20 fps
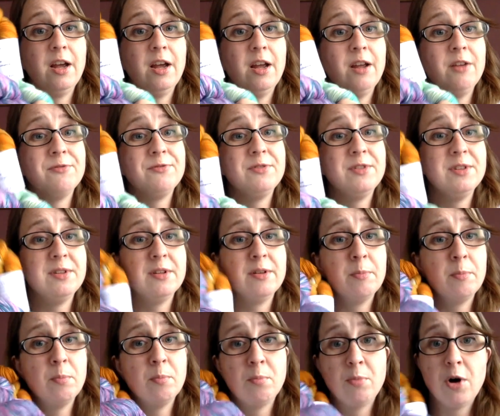If
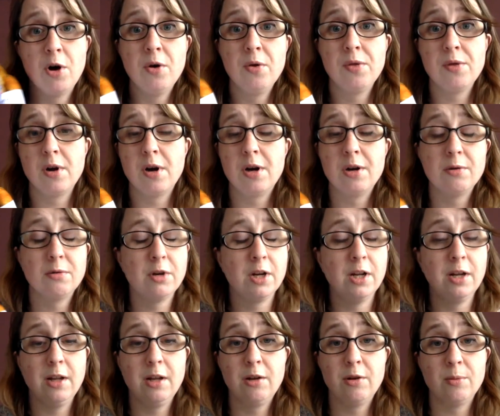both are
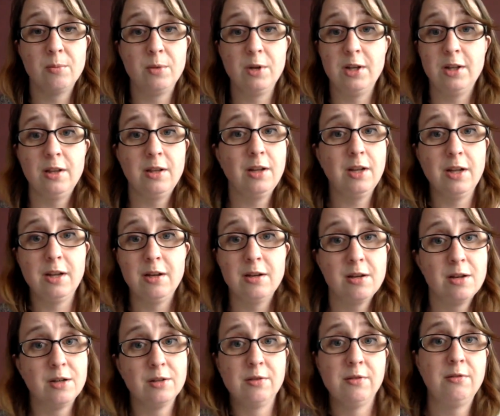really completely
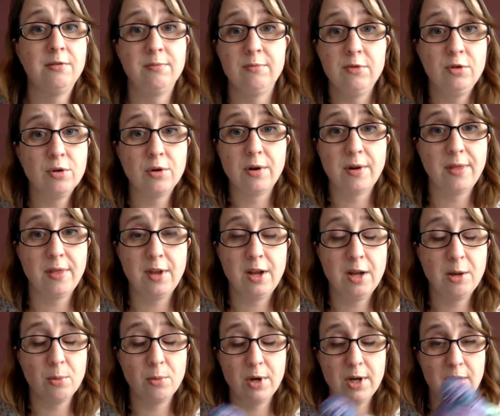not your
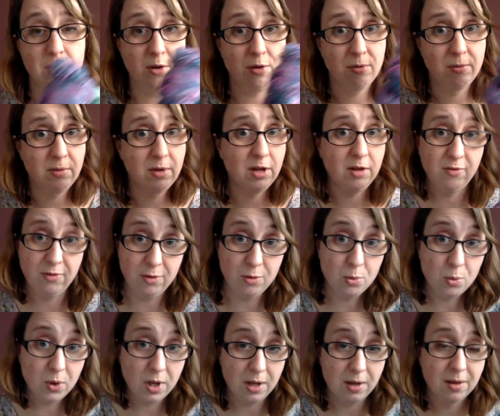thing, if you
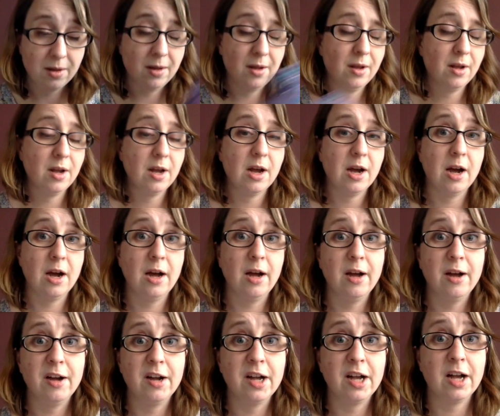win,
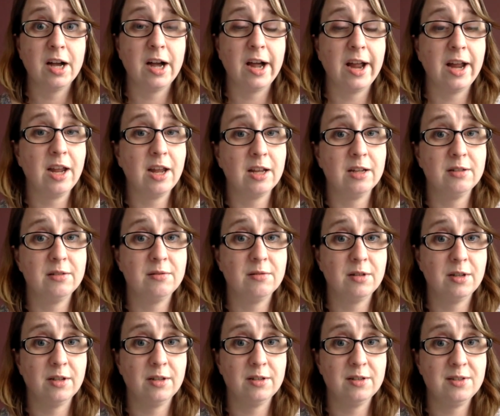I can
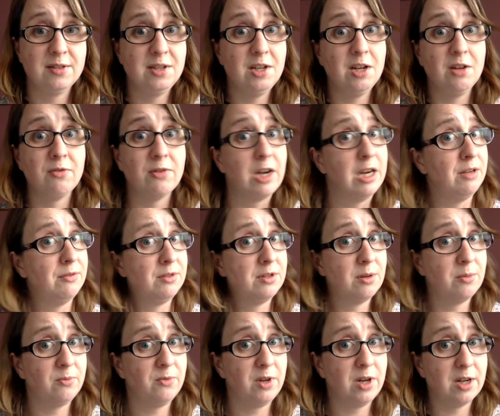see if I have
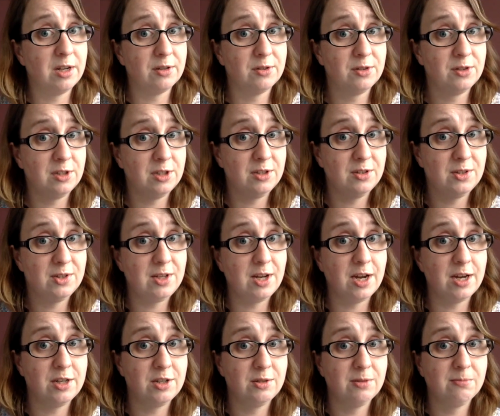something else in
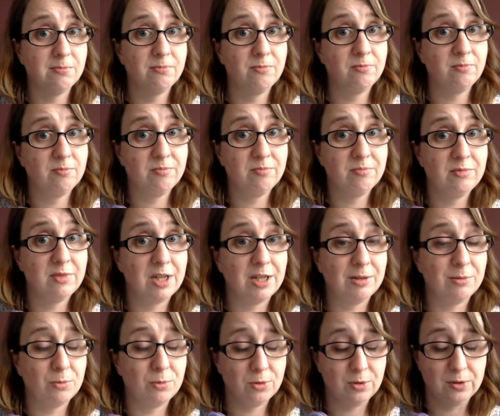stash
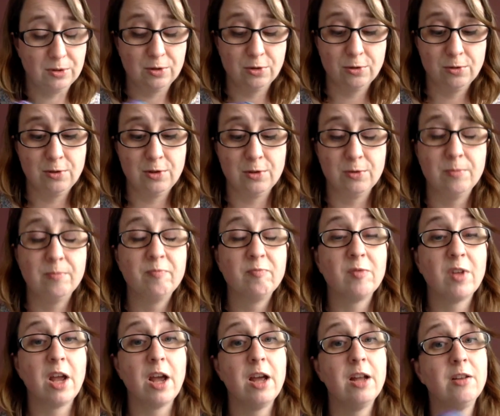that would suit you.
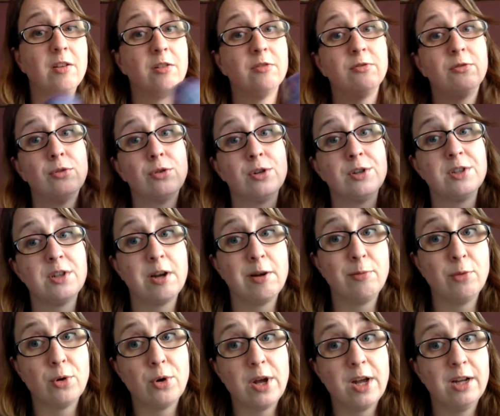And of course, I
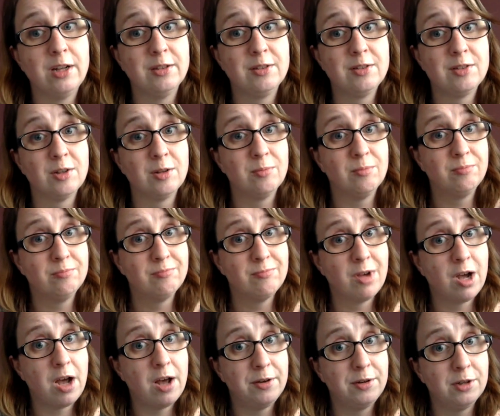will add some
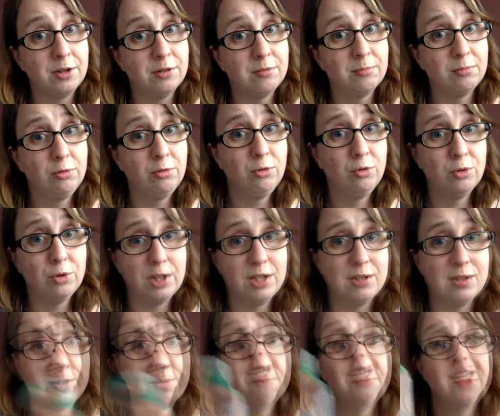other
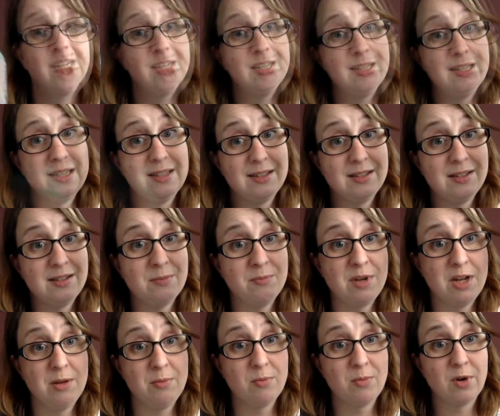goodies. This is the
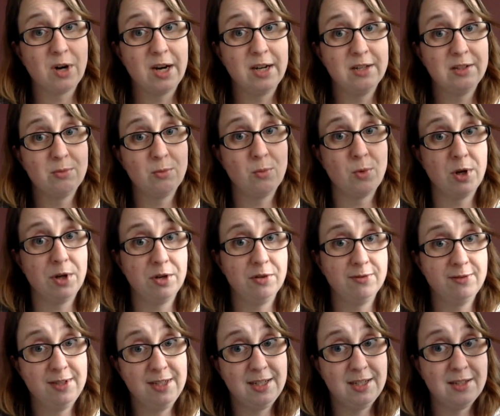main prize, one
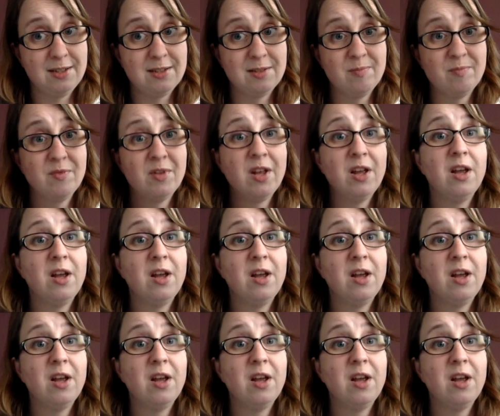of these.